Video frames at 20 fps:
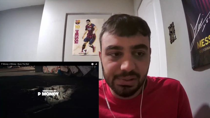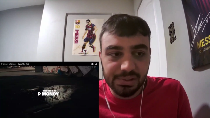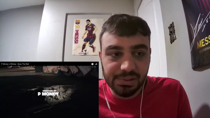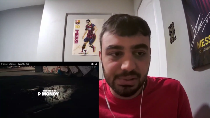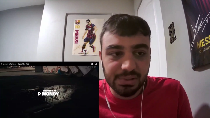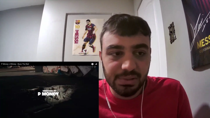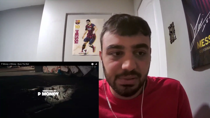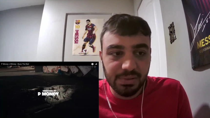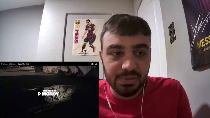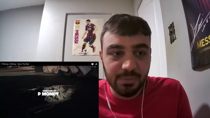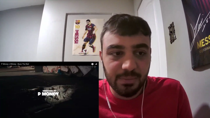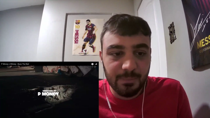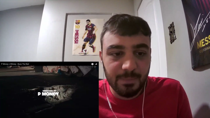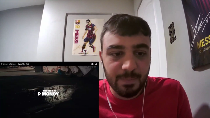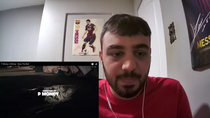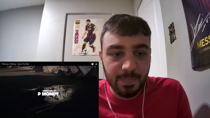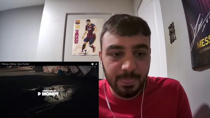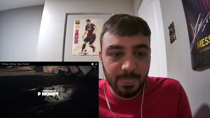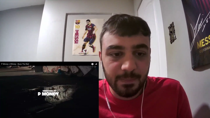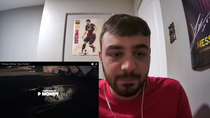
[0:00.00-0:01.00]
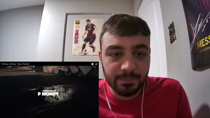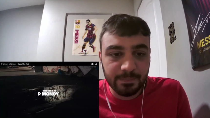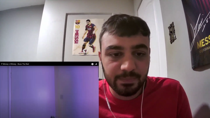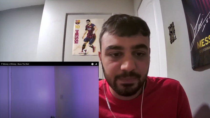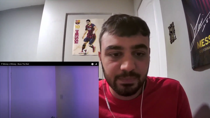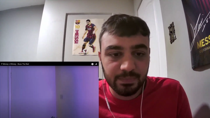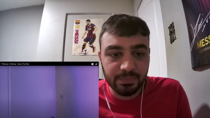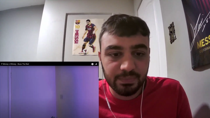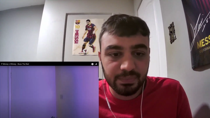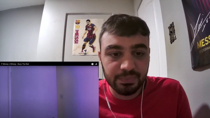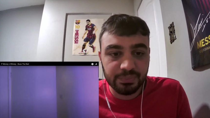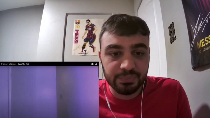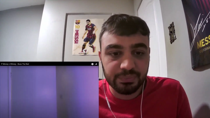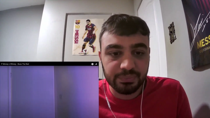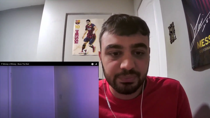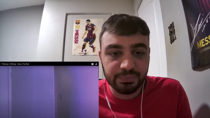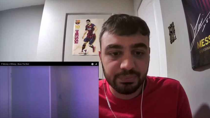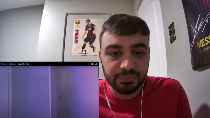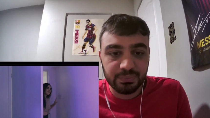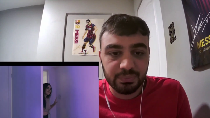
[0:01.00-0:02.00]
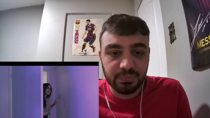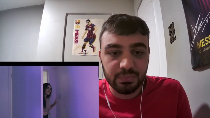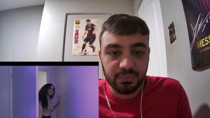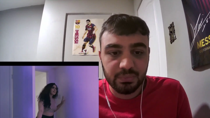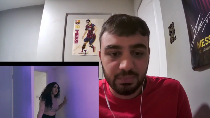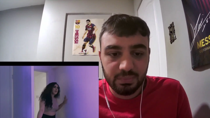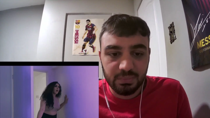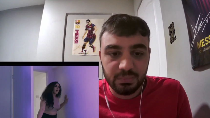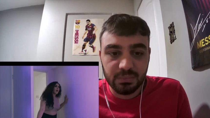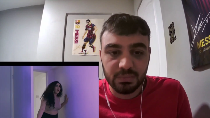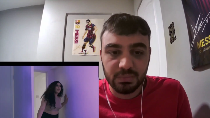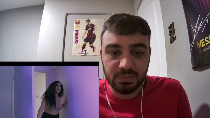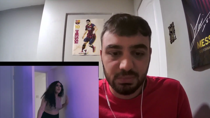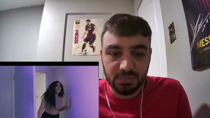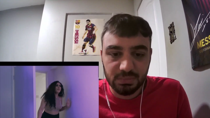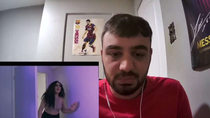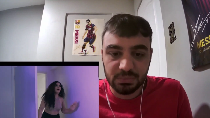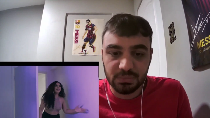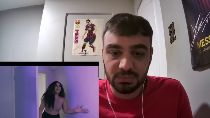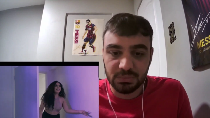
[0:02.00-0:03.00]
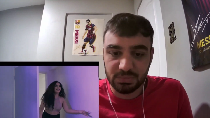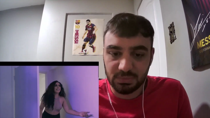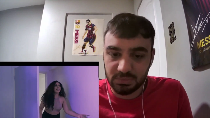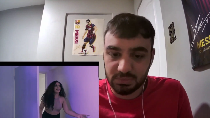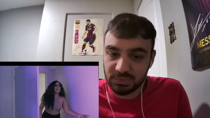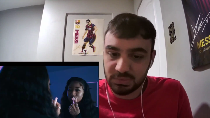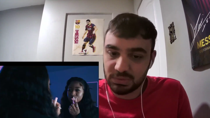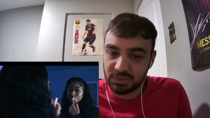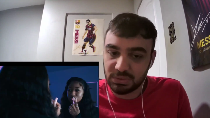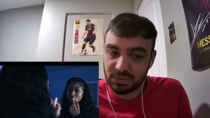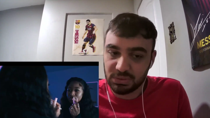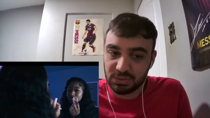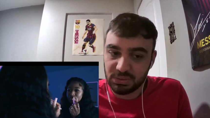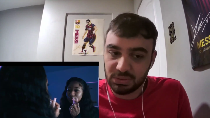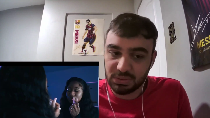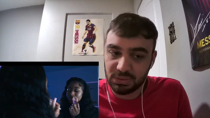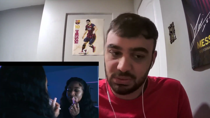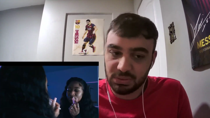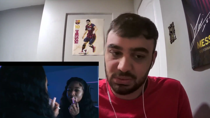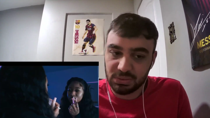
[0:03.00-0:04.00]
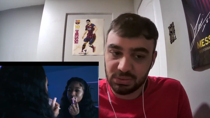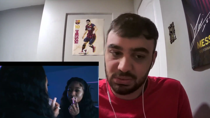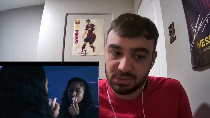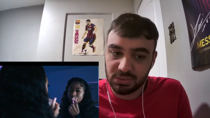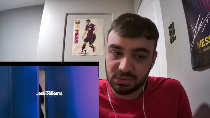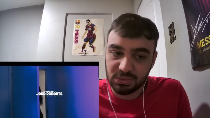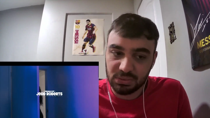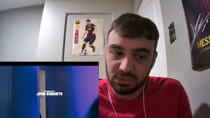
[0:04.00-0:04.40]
Nothing is said.